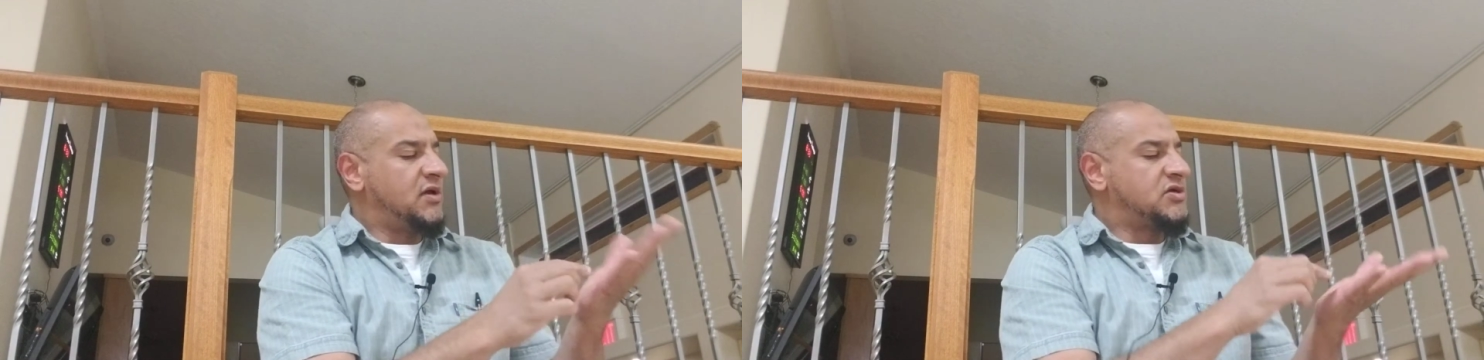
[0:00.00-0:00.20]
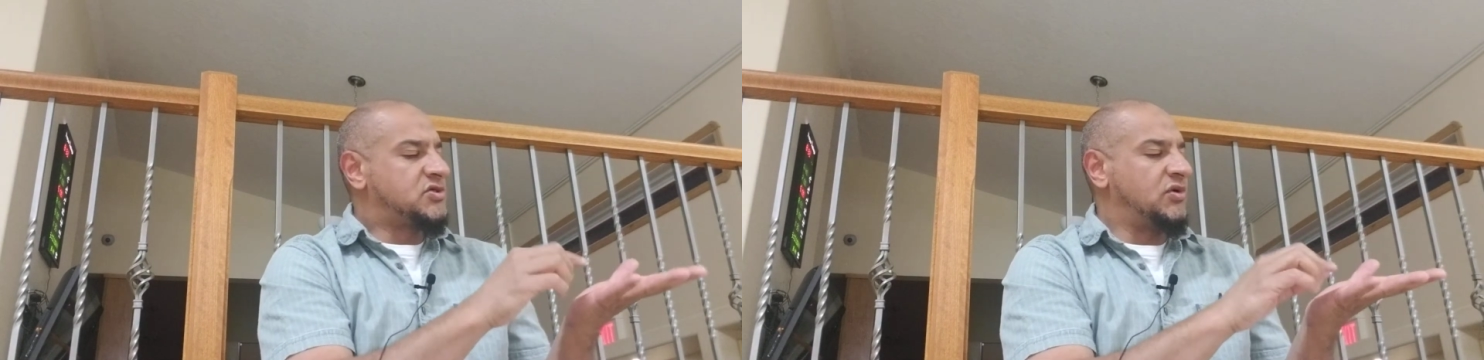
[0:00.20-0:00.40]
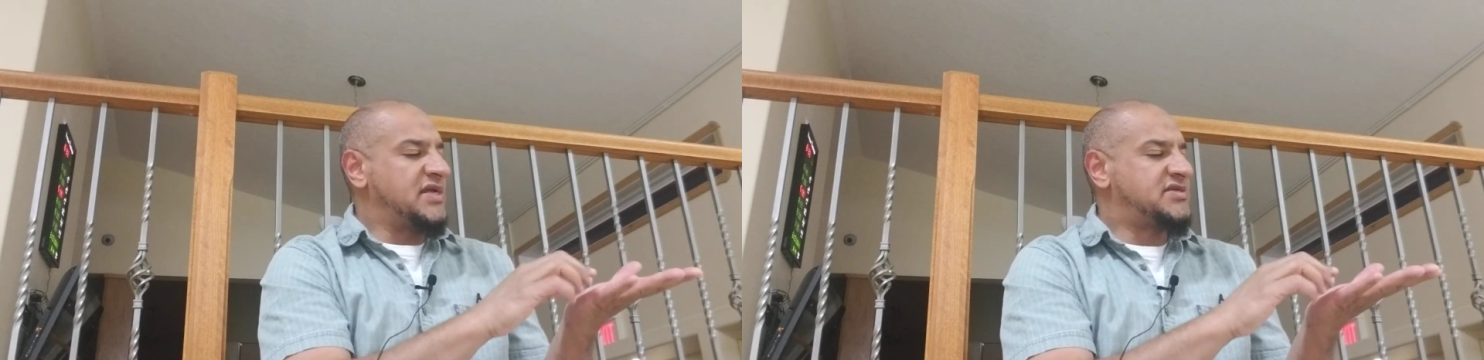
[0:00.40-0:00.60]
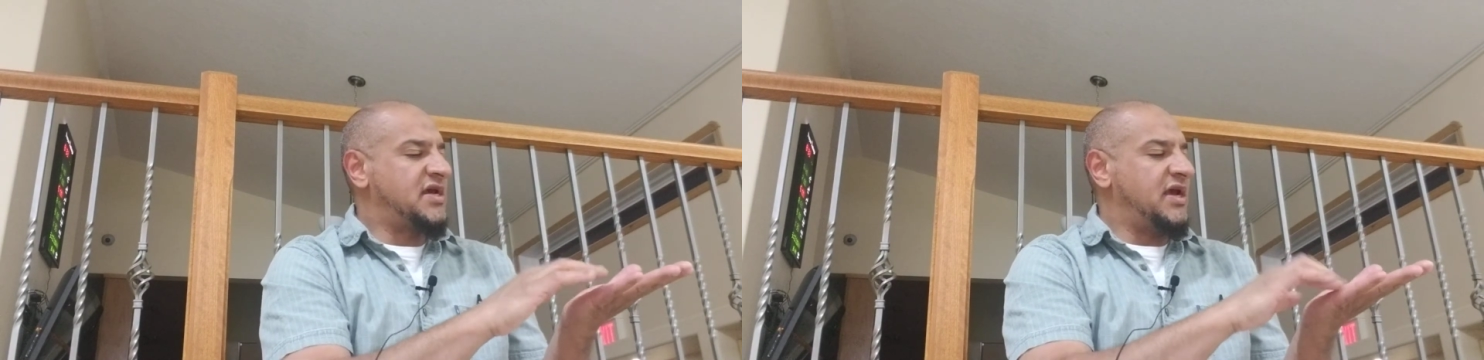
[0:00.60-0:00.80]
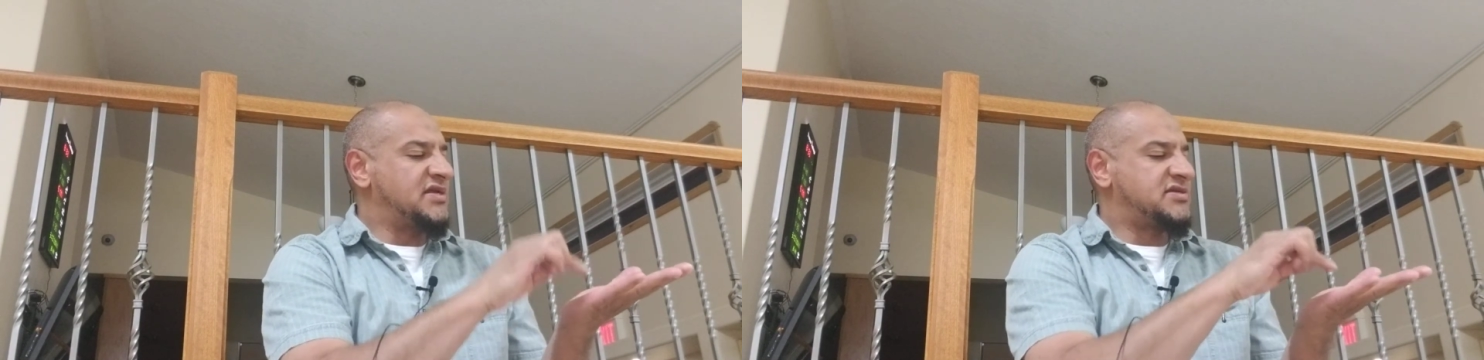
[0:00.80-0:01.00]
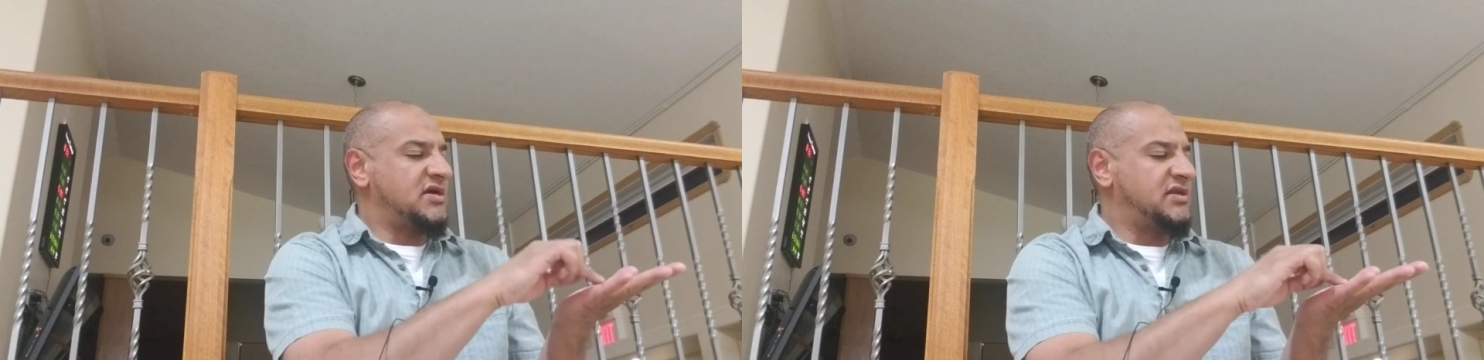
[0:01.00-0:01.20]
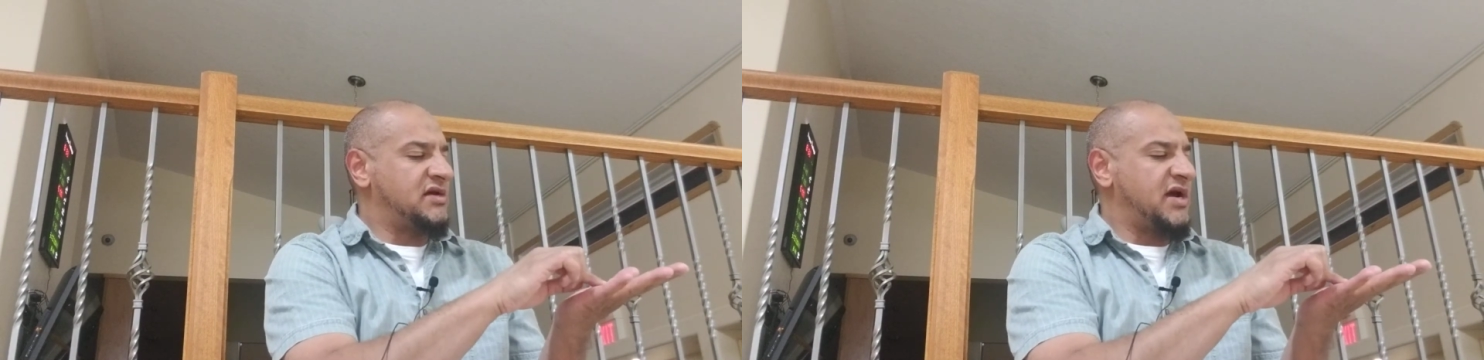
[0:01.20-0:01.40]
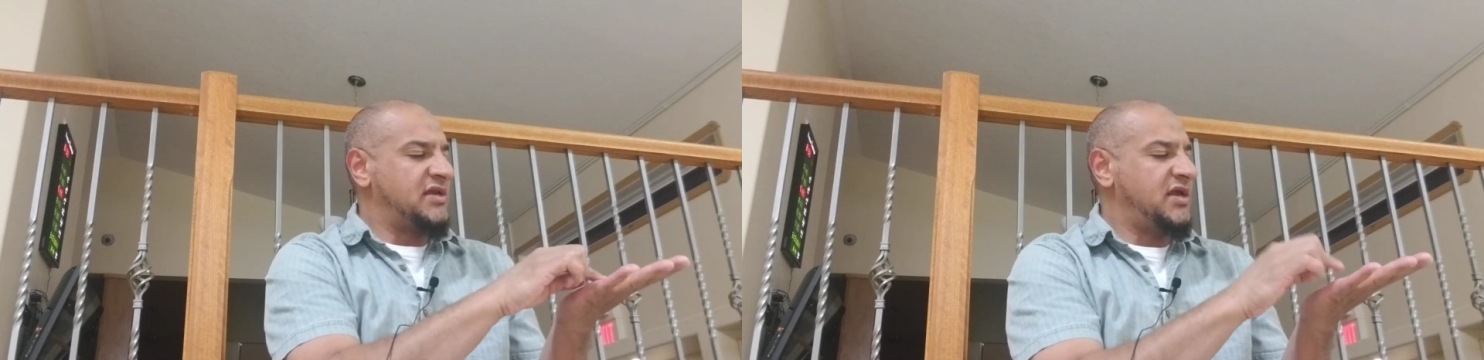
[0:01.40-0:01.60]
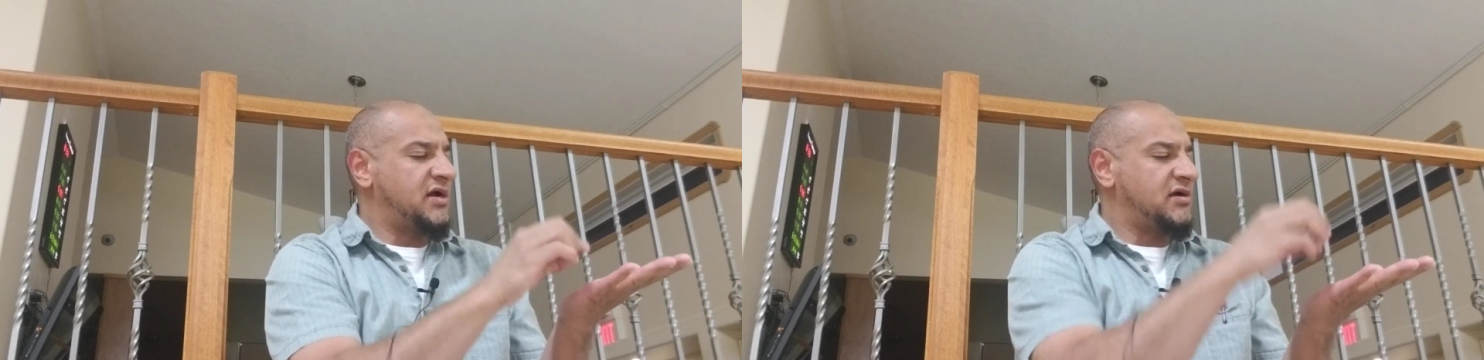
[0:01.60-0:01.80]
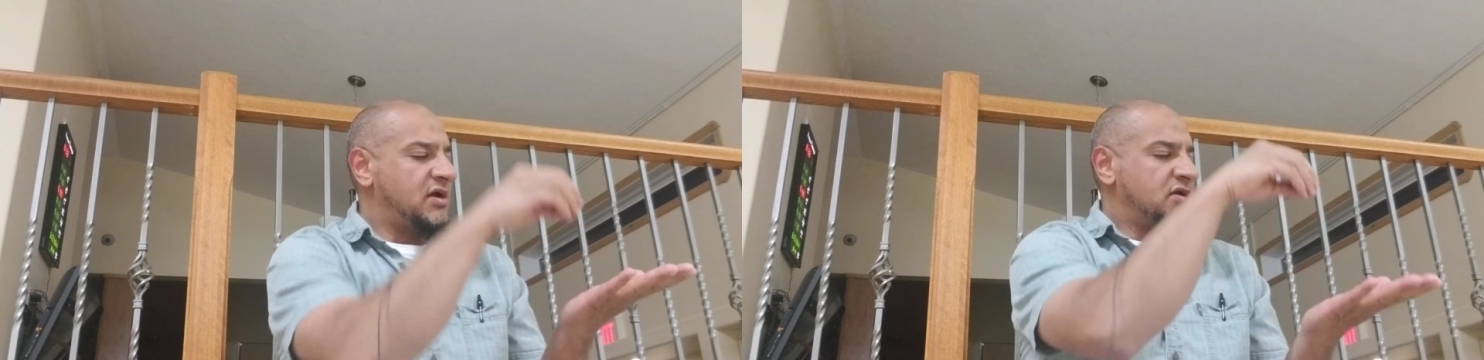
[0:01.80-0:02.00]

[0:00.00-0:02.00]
So let's say it's right here.